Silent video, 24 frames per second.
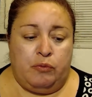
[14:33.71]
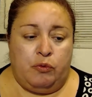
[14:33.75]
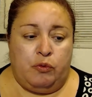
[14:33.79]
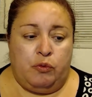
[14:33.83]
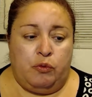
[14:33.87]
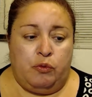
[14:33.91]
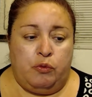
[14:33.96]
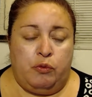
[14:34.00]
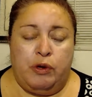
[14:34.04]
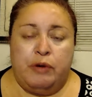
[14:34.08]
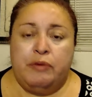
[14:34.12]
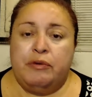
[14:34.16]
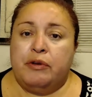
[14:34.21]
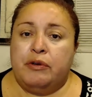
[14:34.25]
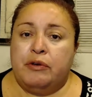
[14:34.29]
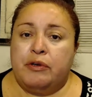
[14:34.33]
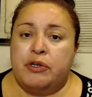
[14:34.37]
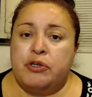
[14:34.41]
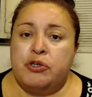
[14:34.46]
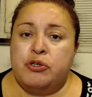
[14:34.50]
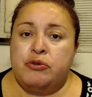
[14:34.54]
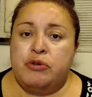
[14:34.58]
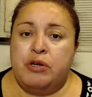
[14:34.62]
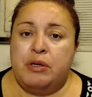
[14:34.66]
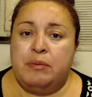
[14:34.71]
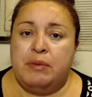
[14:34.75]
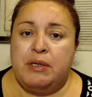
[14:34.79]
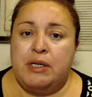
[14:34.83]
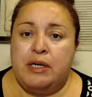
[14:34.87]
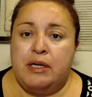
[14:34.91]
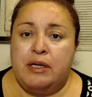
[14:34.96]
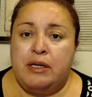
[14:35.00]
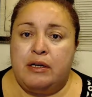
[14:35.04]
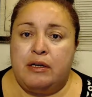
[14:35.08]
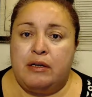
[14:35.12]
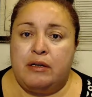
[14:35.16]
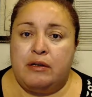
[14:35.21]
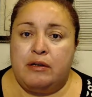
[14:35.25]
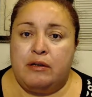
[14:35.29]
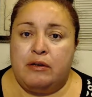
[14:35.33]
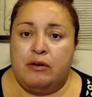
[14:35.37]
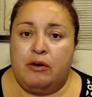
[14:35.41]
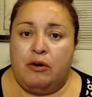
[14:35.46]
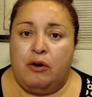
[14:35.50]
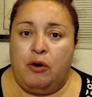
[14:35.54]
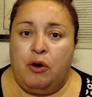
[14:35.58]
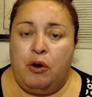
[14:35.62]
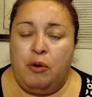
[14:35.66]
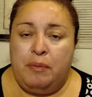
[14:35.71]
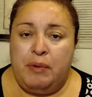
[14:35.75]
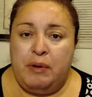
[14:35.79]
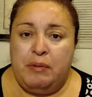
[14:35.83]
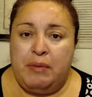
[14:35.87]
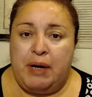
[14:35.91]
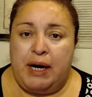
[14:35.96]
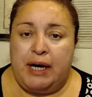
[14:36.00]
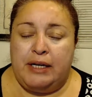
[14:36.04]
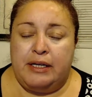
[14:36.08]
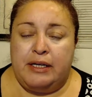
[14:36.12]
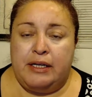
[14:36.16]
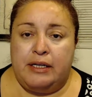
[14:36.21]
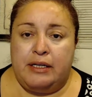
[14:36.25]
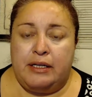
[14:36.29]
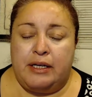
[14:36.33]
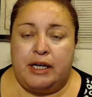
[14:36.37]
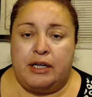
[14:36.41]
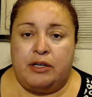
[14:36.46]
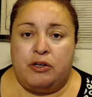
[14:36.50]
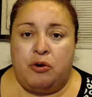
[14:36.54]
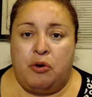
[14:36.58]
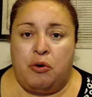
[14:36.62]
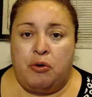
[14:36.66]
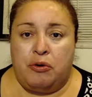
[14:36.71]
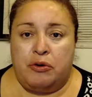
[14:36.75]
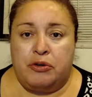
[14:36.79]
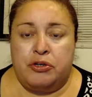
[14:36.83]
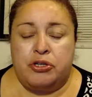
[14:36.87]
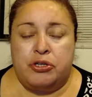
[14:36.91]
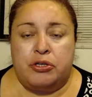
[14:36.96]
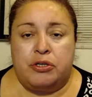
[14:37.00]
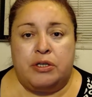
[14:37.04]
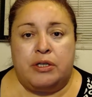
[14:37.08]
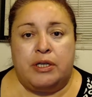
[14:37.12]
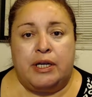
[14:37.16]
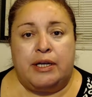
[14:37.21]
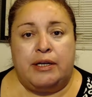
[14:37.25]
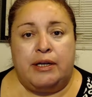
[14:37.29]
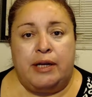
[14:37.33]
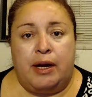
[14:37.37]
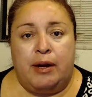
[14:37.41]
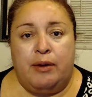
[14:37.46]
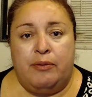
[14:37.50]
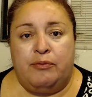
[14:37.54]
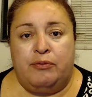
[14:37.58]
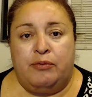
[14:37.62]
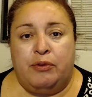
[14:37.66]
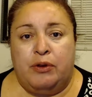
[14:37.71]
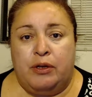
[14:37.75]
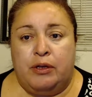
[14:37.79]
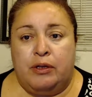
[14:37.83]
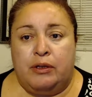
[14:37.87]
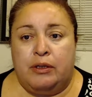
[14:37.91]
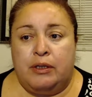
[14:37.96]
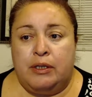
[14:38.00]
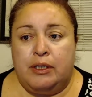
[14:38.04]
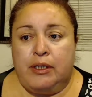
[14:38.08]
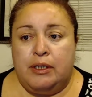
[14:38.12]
We were extremely open-minded and cordial and helpful.